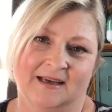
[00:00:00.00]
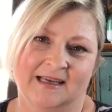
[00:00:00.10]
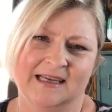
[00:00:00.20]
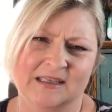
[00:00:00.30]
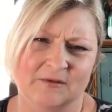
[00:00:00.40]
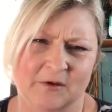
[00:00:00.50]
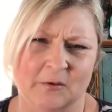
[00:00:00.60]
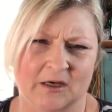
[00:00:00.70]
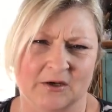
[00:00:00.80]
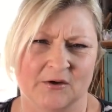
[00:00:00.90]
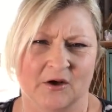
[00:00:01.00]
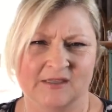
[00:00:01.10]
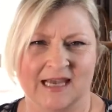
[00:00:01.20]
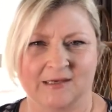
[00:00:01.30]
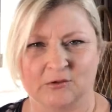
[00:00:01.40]
interviewer who
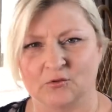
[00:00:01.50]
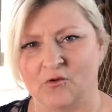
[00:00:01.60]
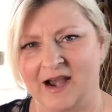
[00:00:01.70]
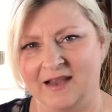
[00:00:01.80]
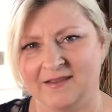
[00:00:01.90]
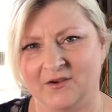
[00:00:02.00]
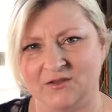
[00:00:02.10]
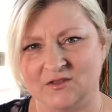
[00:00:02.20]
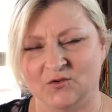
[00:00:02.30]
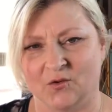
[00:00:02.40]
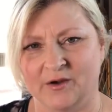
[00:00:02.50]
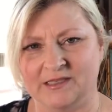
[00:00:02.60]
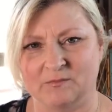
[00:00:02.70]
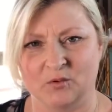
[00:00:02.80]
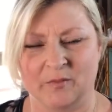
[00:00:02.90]
knows how to draw out those stories
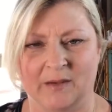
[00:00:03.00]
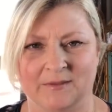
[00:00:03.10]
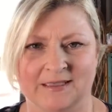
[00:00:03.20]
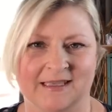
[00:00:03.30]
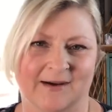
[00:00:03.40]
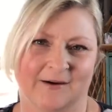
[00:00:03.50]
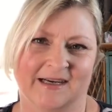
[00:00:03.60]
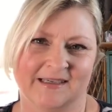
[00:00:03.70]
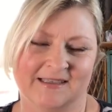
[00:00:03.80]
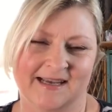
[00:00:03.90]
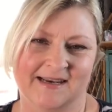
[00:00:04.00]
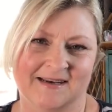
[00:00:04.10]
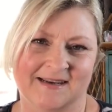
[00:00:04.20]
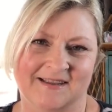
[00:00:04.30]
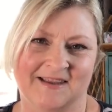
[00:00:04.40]
and put people at their ease, then
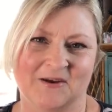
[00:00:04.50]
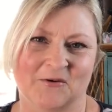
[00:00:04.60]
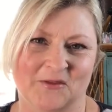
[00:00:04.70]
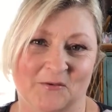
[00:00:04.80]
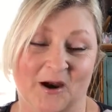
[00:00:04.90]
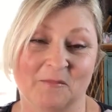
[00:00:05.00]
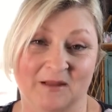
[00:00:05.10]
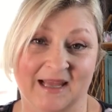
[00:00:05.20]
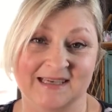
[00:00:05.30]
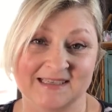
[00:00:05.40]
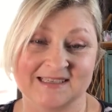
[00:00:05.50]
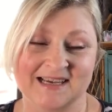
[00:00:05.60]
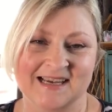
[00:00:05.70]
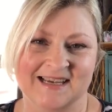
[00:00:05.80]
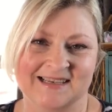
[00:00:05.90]
you're in the right place.
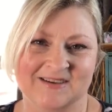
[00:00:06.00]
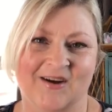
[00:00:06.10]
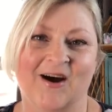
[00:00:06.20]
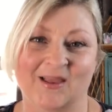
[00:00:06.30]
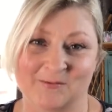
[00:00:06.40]
So I highly